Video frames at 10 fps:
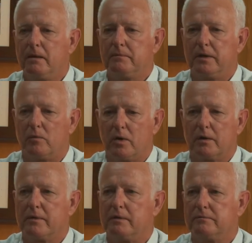They'll wear
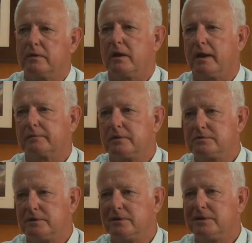that foot like they
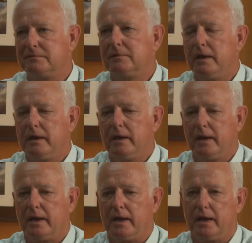should,
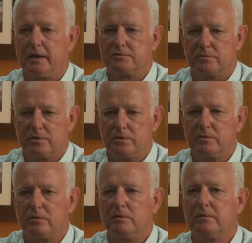and as a
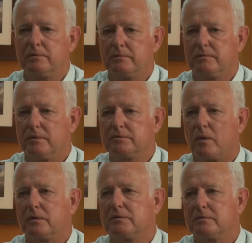rule, those
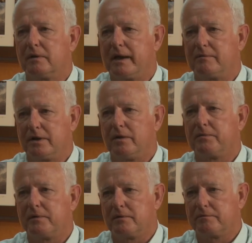horses will have a
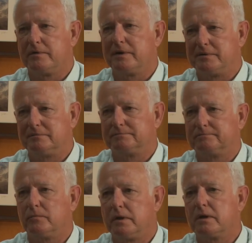healthier foot
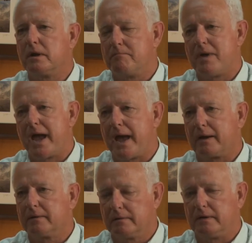when they come
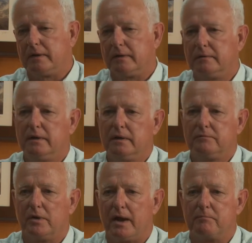back.
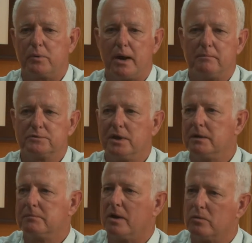If you're having problems getting
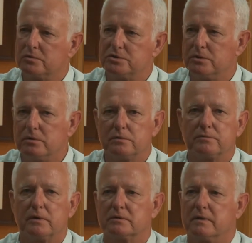them to hold shoes,
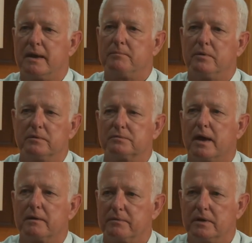for example, those
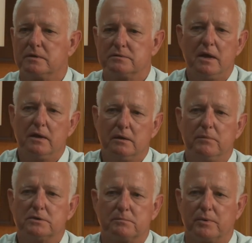kind of things, you'd
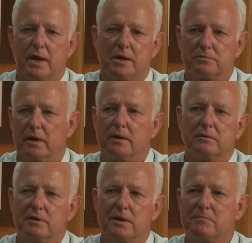be surprised what 8 or
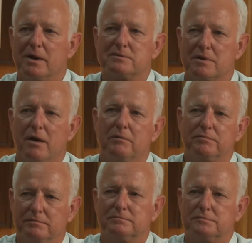10 months off
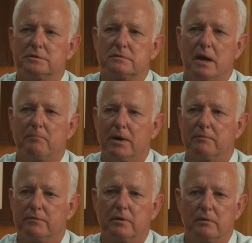just out
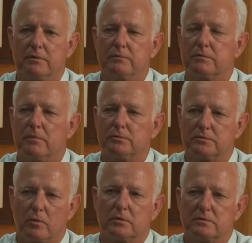barefoot it'll do for most
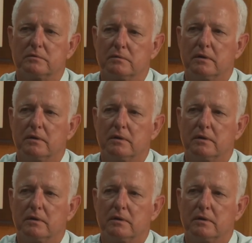horses.